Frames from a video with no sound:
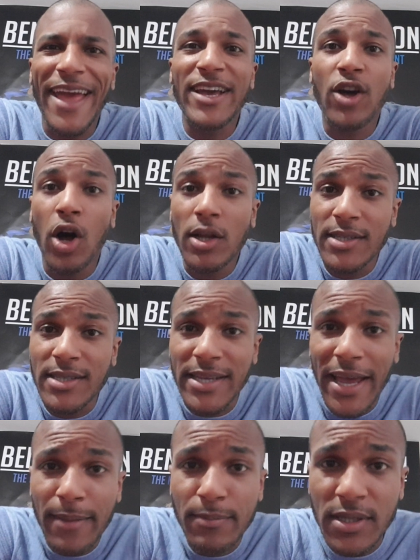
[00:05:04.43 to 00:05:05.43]
a
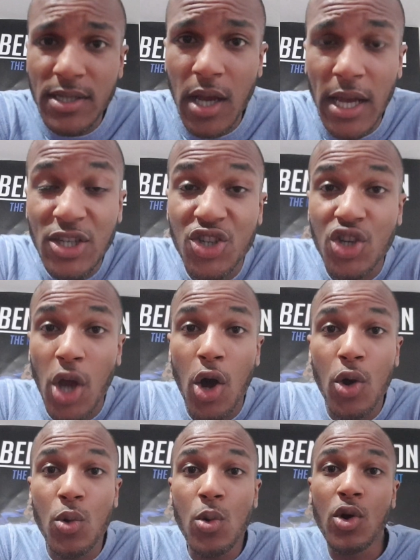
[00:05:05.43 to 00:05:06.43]
concept, a
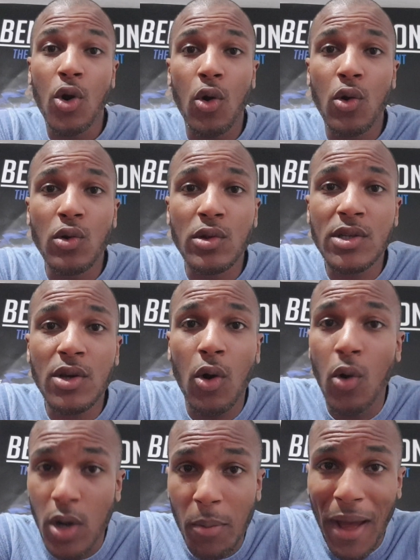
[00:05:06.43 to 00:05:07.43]
show called
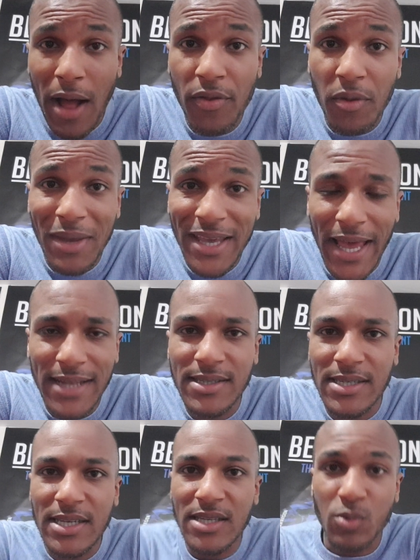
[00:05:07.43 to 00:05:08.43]
All About the
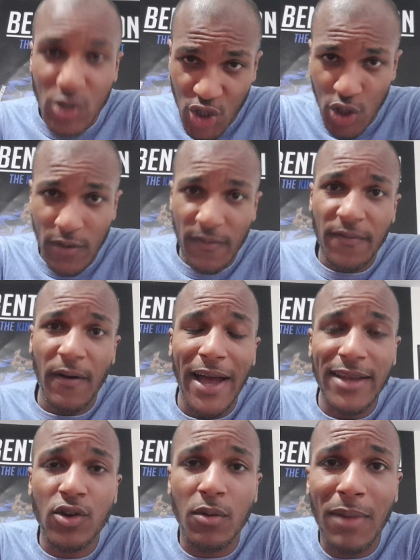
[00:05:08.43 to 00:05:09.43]
Mackenzies, which you can
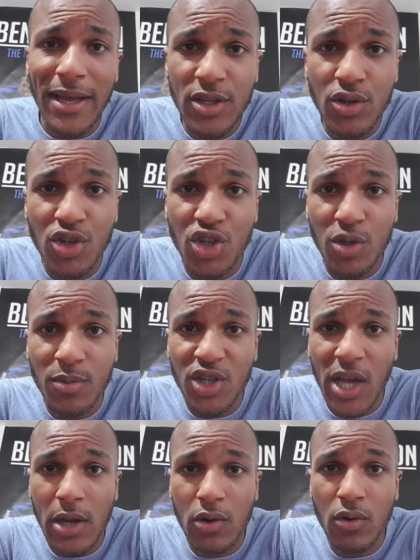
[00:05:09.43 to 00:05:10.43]
find on my YouTube
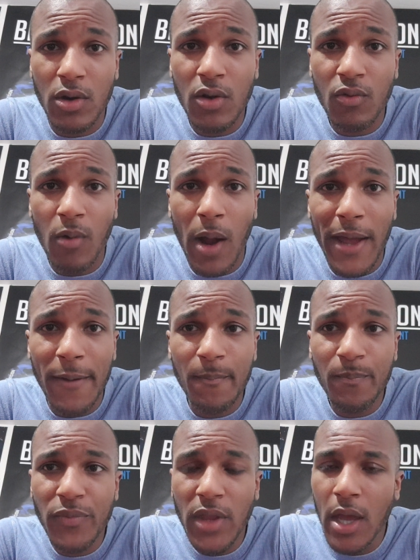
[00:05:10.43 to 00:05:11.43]
channel, right?
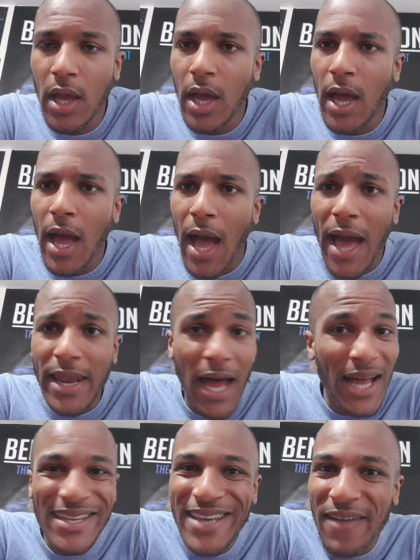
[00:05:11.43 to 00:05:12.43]
And
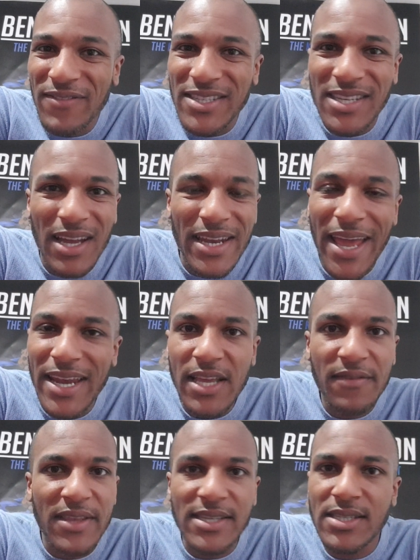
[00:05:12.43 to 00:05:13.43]
I'd never done any
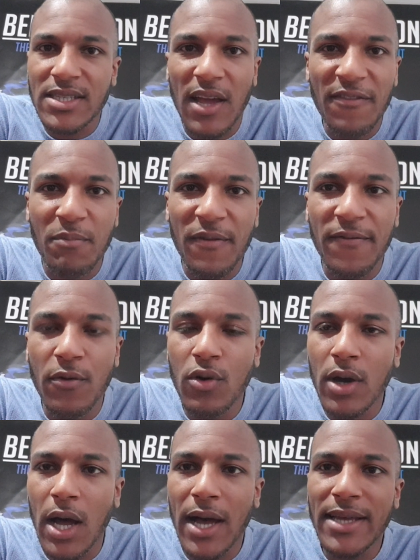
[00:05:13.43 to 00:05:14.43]
of this stuff before,
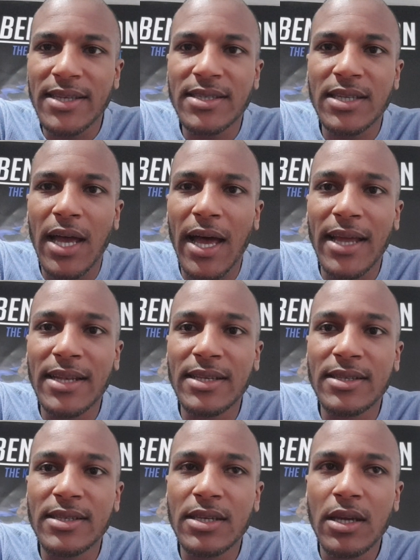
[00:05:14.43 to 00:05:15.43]
guys.
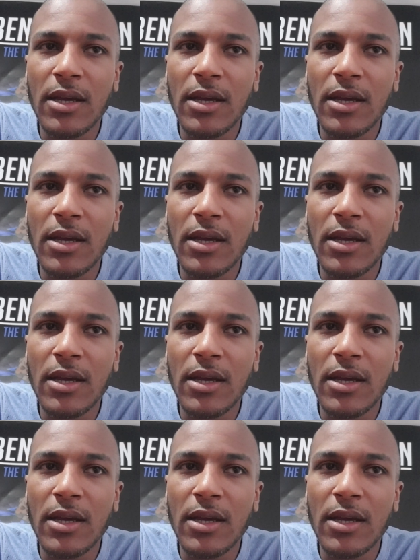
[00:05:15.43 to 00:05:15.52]
And